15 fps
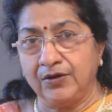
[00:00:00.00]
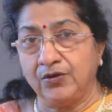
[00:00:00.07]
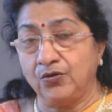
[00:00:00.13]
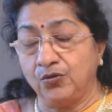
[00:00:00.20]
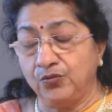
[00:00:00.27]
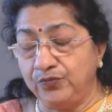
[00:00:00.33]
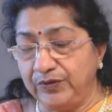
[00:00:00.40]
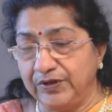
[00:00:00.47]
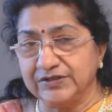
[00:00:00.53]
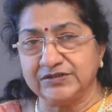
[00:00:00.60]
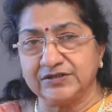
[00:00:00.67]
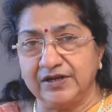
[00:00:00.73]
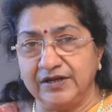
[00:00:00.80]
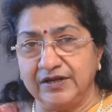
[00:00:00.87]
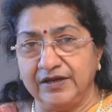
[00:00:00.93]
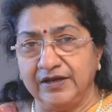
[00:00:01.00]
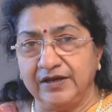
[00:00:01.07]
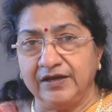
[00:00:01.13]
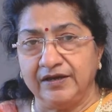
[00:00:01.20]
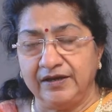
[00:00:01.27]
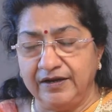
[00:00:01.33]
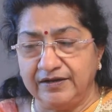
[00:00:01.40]
obviously
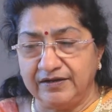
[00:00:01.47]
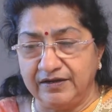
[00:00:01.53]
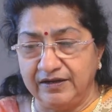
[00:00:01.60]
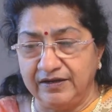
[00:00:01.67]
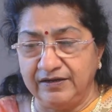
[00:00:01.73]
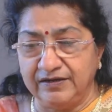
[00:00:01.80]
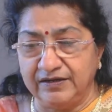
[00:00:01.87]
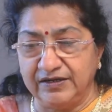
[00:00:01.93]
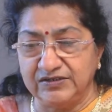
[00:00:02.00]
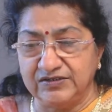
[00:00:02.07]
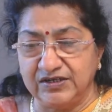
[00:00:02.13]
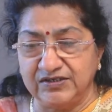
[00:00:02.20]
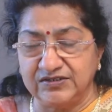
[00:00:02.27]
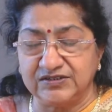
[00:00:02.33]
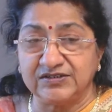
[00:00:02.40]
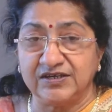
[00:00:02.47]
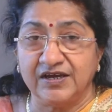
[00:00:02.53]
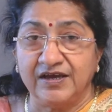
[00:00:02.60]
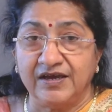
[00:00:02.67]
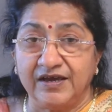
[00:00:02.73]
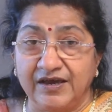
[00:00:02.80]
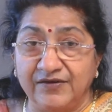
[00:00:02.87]
it increases
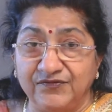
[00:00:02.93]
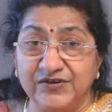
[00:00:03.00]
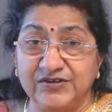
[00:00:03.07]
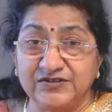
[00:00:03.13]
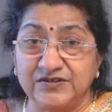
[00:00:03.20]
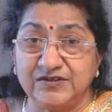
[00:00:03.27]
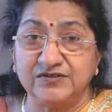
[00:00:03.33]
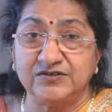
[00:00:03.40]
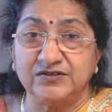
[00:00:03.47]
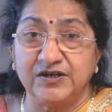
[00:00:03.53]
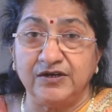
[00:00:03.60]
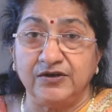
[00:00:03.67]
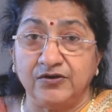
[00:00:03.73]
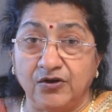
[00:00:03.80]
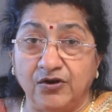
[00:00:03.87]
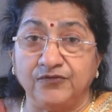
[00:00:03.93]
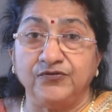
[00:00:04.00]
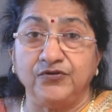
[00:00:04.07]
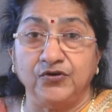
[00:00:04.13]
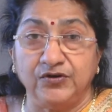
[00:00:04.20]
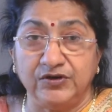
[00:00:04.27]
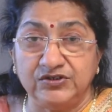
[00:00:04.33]
efficiency of
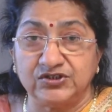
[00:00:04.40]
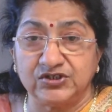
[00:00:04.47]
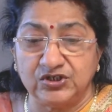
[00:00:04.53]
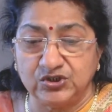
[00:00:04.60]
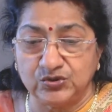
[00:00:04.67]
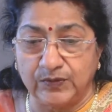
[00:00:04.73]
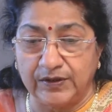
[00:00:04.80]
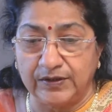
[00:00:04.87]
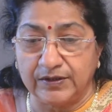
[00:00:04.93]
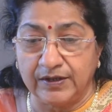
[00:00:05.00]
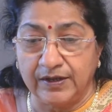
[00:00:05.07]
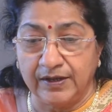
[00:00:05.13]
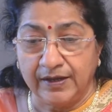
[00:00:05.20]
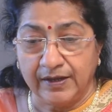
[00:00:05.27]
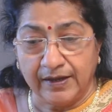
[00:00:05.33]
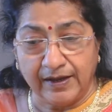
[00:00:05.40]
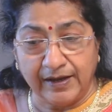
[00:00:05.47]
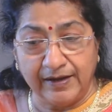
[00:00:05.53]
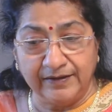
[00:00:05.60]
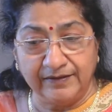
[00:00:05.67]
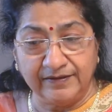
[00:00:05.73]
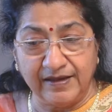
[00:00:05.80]
your research work
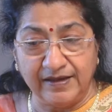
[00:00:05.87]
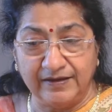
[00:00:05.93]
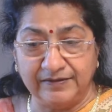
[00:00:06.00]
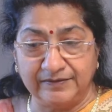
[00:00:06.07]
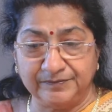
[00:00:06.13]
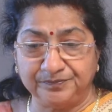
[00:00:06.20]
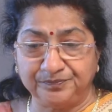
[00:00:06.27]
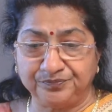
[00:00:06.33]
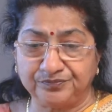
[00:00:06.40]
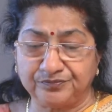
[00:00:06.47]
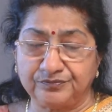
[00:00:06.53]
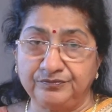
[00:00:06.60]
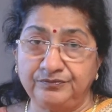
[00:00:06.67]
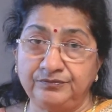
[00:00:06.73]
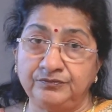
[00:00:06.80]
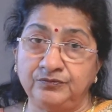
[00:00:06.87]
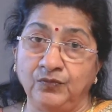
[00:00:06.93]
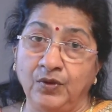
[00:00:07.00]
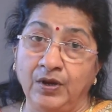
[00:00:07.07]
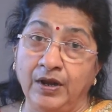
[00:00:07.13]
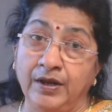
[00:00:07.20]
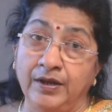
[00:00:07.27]
and then
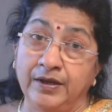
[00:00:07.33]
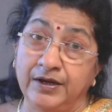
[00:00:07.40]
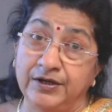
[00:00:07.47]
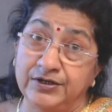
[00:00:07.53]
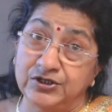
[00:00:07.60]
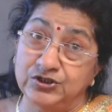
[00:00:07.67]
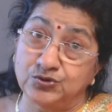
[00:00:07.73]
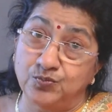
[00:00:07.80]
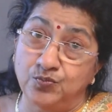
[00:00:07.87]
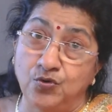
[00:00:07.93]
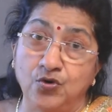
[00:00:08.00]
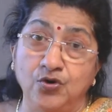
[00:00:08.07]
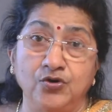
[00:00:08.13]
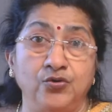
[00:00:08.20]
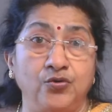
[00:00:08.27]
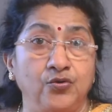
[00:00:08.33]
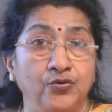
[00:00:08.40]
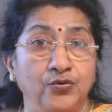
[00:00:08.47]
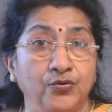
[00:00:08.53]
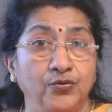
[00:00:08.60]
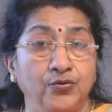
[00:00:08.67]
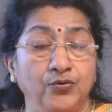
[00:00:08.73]
it is more
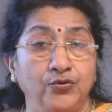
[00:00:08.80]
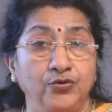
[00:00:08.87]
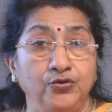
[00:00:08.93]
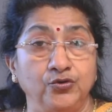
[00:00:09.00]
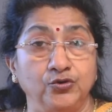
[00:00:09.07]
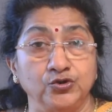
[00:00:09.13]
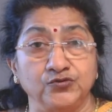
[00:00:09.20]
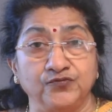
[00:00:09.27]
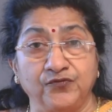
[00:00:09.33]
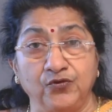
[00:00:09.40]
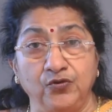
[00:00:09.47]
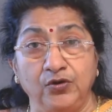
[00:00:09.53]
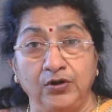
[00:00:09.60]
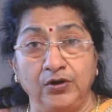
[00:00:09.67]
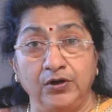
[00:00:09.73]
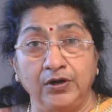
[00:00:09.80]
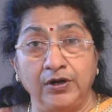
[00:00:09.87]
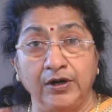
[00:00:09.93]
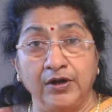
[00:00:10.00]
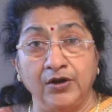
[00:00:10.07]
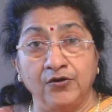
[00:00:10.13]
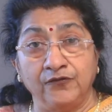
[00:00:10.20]
useful
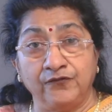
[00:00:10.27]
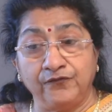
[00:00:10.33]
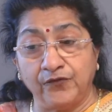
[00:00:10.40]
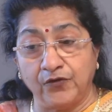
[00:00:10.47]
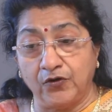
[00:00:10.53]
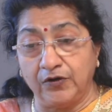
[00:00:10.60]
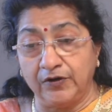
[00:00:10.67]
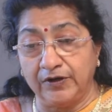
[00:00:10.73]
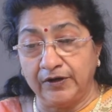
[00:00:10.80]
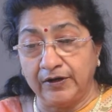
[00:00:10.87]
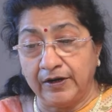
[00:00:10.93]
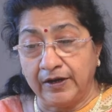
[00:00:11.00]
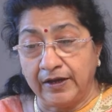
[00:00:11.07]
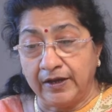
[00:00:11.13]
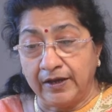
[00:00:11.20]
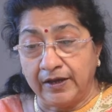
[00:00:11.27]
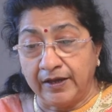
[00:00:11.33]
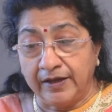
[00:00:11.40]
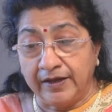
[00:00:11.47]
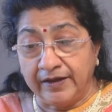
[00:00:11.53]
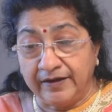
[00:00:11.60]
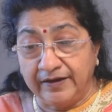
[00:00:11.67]
for
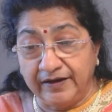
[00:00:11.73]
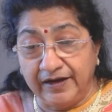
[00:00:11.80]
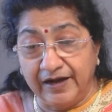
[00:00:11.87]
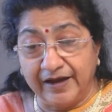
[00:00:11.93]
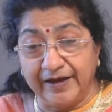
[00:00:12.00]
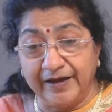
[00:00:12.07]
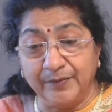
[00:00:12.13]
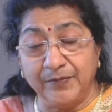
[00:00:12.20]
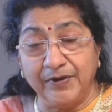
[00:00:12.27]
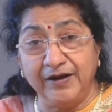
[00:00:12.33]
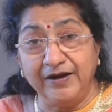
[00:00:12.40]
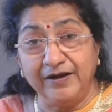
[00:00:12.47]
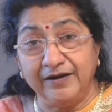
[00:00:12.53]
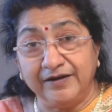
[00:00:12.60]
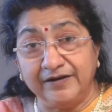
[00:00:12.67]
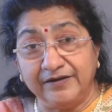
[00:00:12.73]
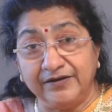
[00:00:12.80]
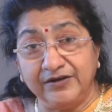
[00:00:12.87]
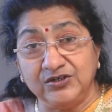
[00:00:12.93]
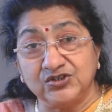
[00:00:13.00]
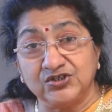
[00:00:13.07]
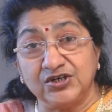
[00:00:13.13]
reliable
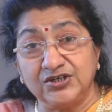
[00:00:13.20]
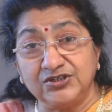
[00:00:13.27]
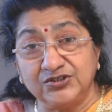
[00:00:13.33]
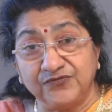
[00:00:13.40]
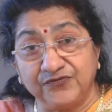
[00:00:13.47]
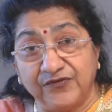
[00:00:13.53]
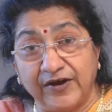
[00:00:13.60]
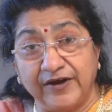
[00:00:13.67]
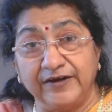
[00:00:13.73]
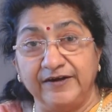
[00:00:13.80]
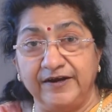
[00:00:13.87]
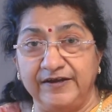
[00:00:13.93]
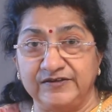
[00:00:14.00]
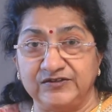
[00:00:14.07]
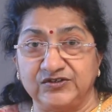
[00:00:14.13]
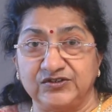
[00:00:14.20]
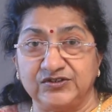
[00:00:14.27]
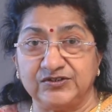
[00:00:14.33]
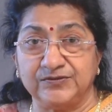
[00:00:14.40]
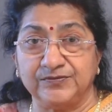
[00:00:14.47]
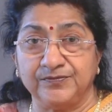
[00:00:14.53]
research findings.